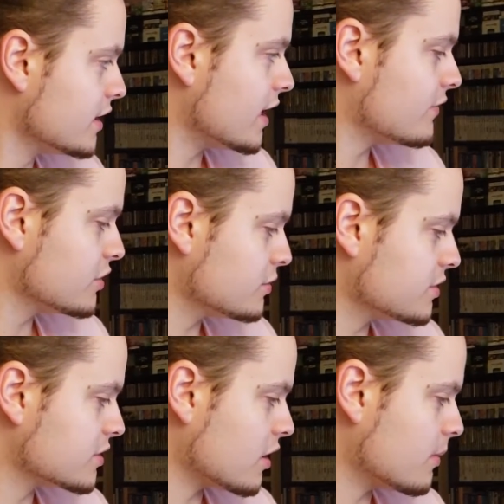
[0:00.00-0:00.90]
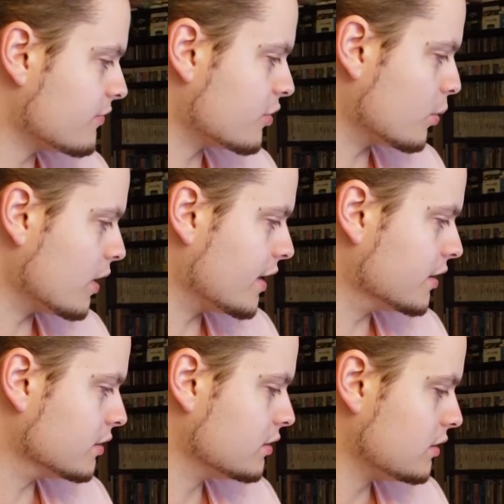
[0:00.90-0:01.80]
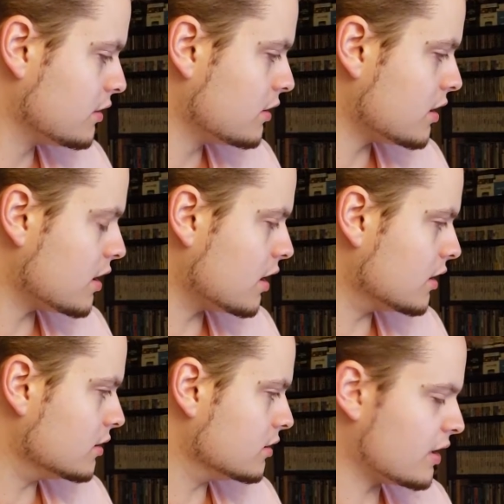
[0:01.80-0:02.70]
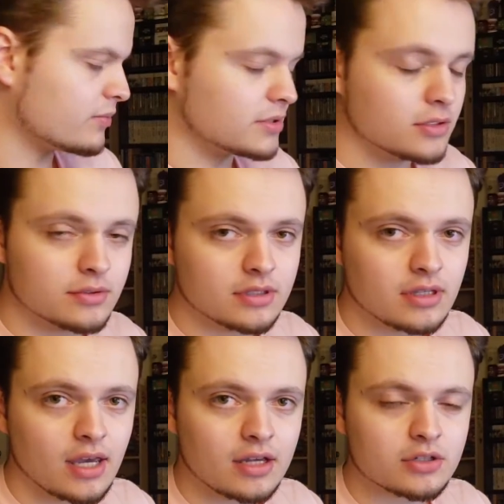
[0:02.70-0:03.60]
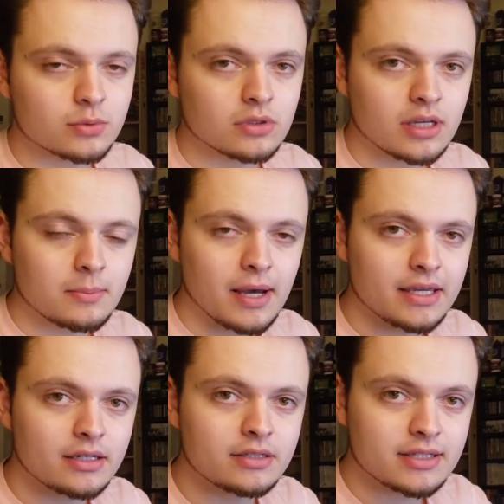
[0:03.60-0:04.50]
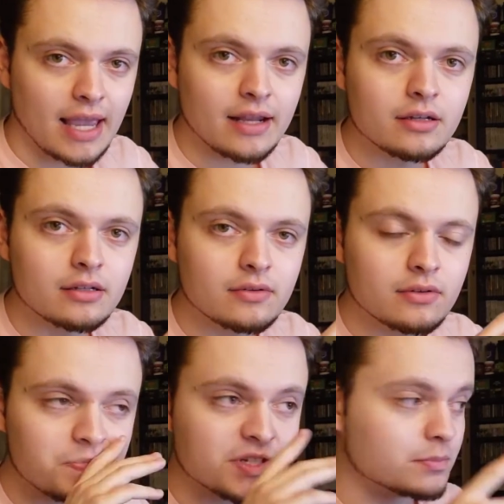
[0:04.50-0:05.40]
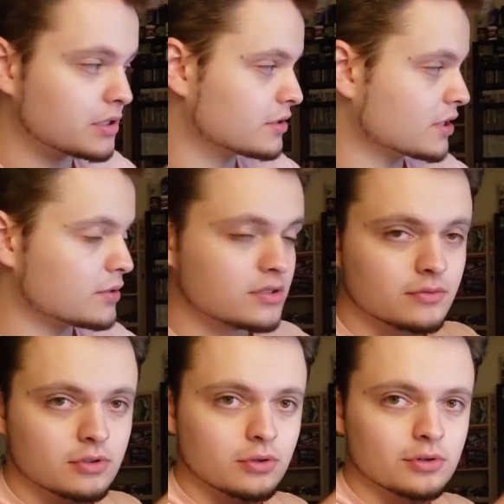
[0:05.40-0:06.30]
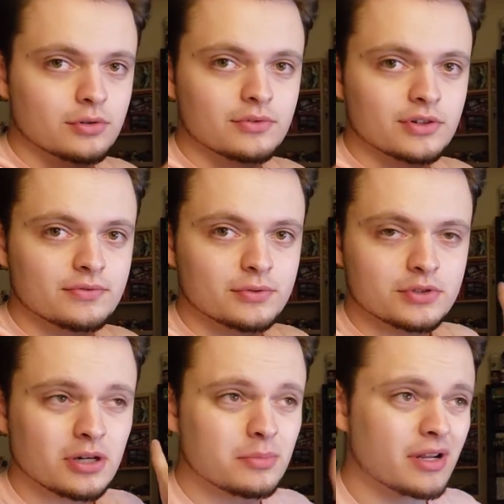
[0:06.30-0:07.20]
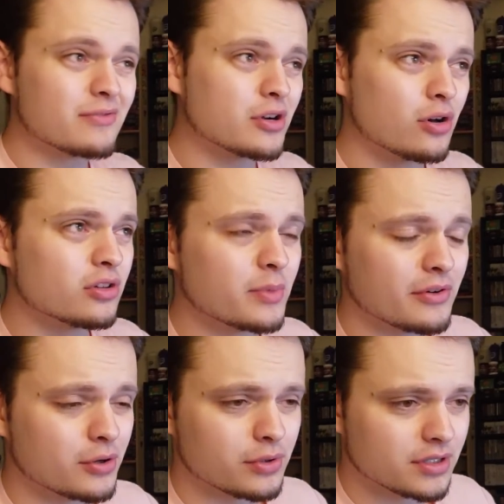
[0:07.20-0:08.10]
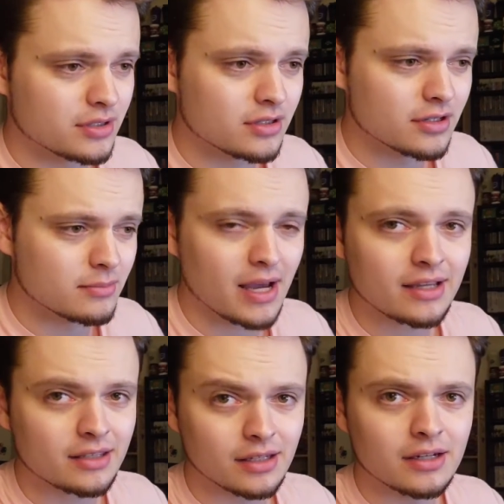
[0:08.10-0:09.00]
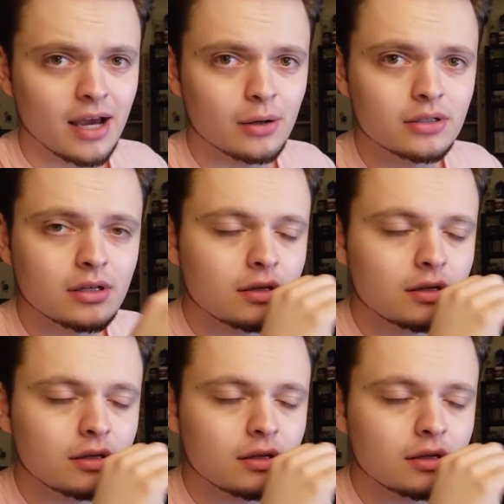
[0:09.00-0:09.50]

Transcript: I haven't used this arm for a while. I've been using the actual like mic stand simply because I used to record over on the futon, but all of my recordings are done back here now.